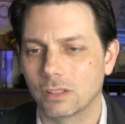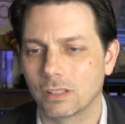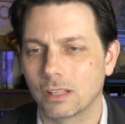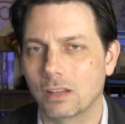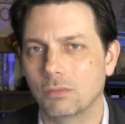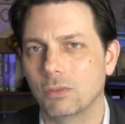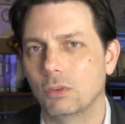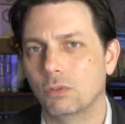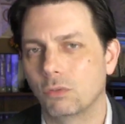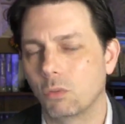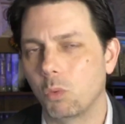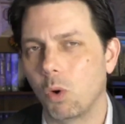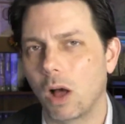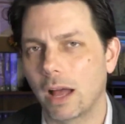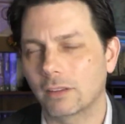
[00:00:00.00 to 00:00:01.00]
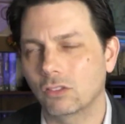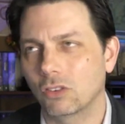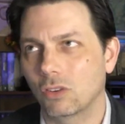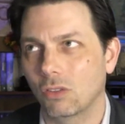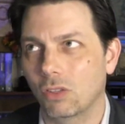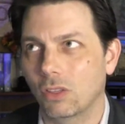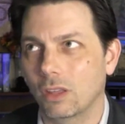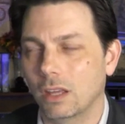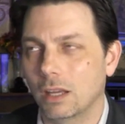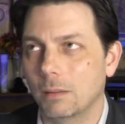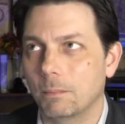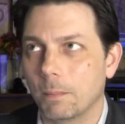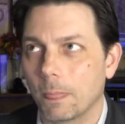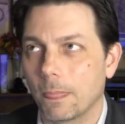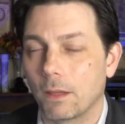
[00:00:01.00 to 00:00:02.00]
if you've watched
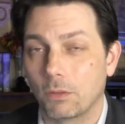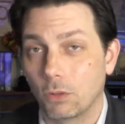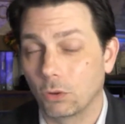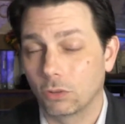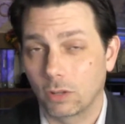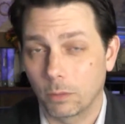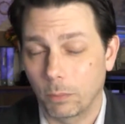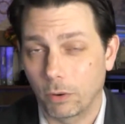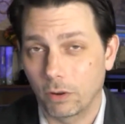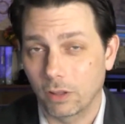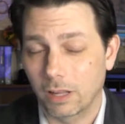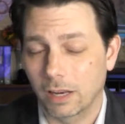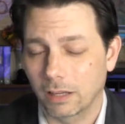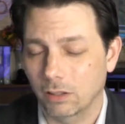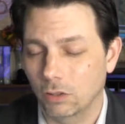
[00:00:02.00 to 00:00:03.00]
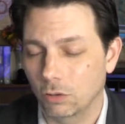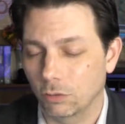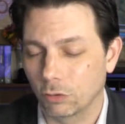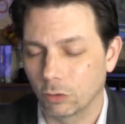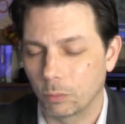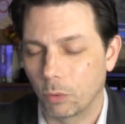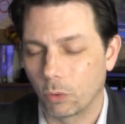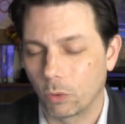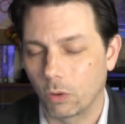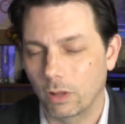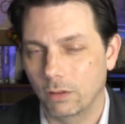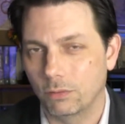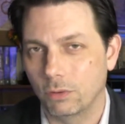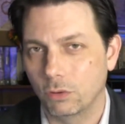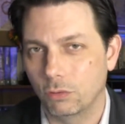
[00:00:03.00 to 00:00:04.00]
those that are part of the Connected Universe portal,
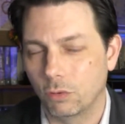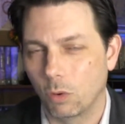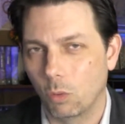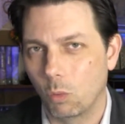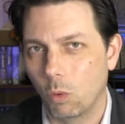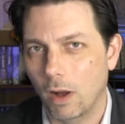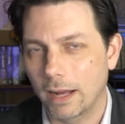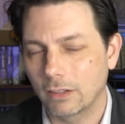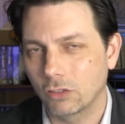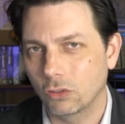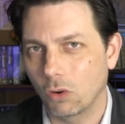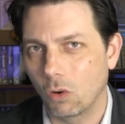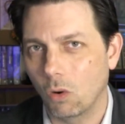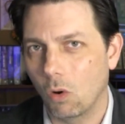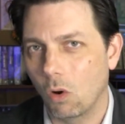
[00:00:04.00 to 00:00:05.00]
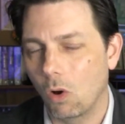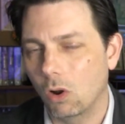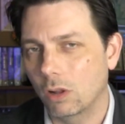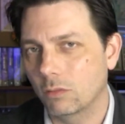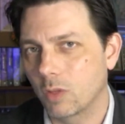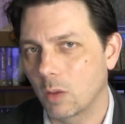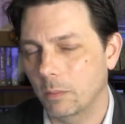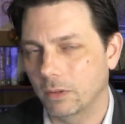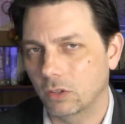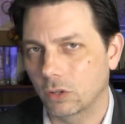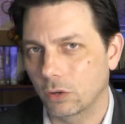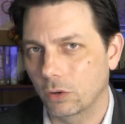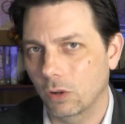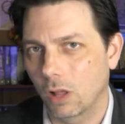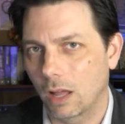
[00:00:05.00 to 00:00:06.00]
if you've watched all of that
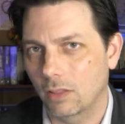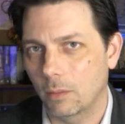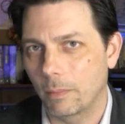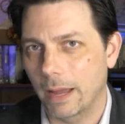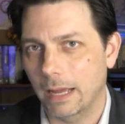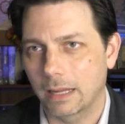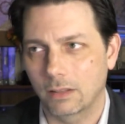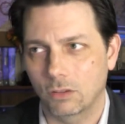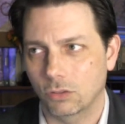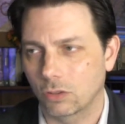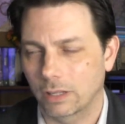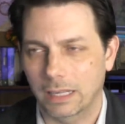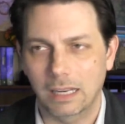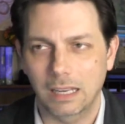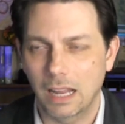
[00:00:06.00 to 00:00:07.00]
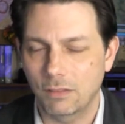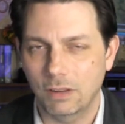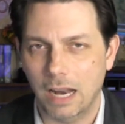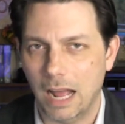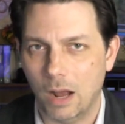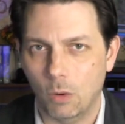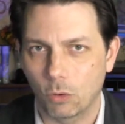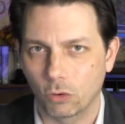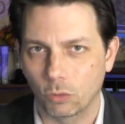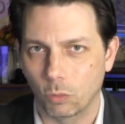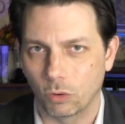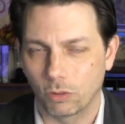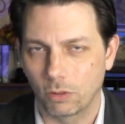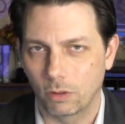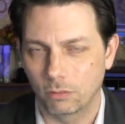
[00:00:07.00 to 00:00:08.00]
material on the back end, there's like 11 hours
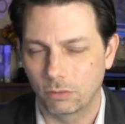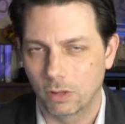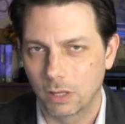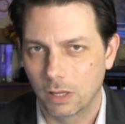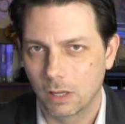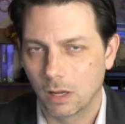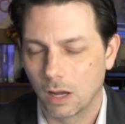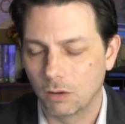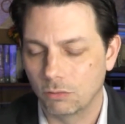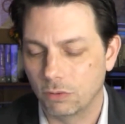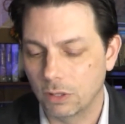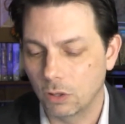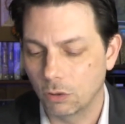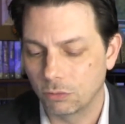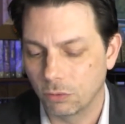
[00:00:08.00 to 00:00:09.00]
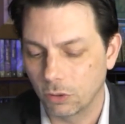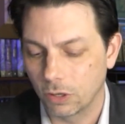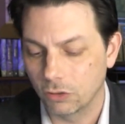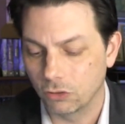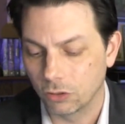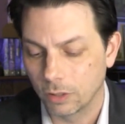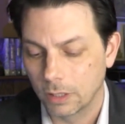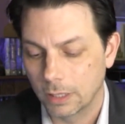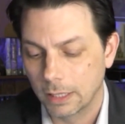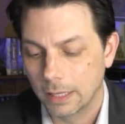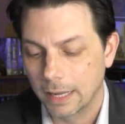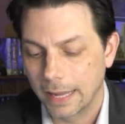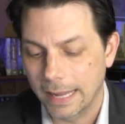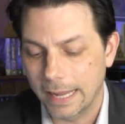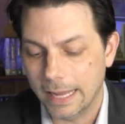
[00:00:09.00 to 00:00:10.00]
worth of video footage,
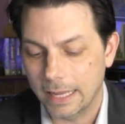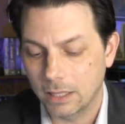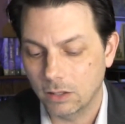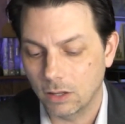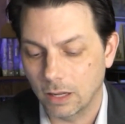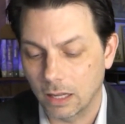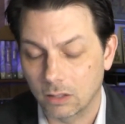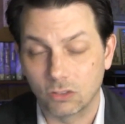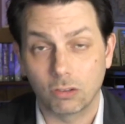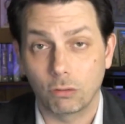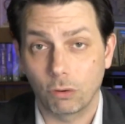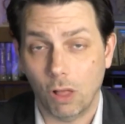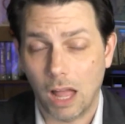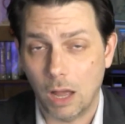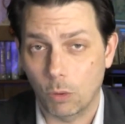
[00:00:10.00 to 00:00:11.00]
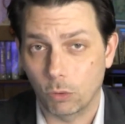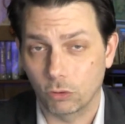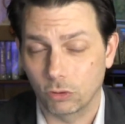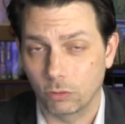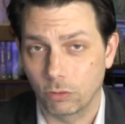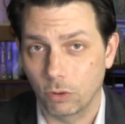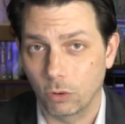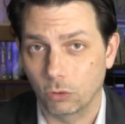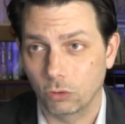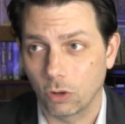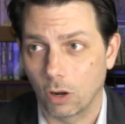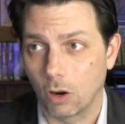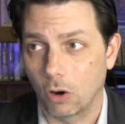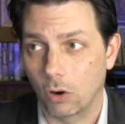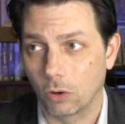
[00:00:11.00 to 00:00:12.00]
and several hours of those
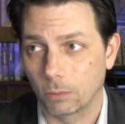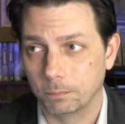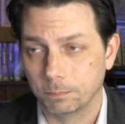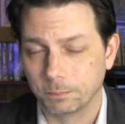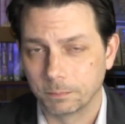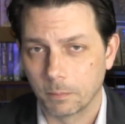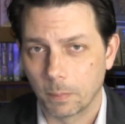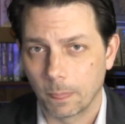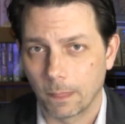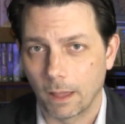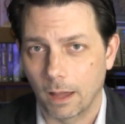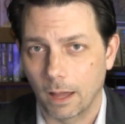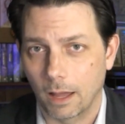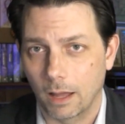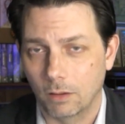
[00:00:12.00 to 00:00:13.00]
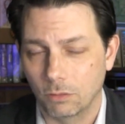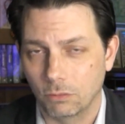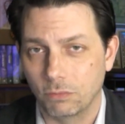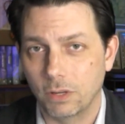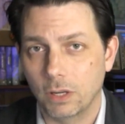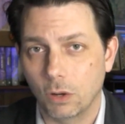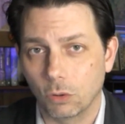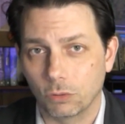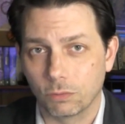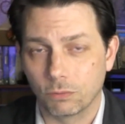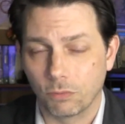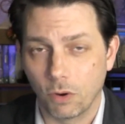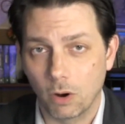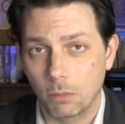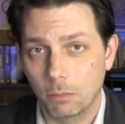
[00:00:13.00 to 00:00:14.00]
are videos
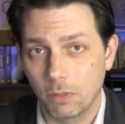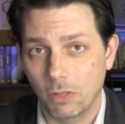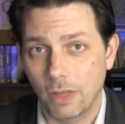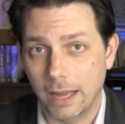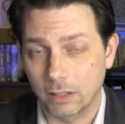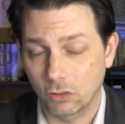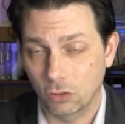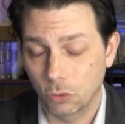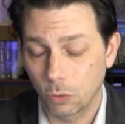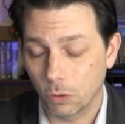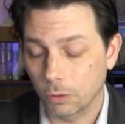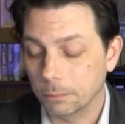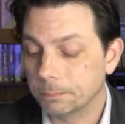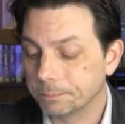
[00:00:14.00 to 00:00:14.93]
from that tour.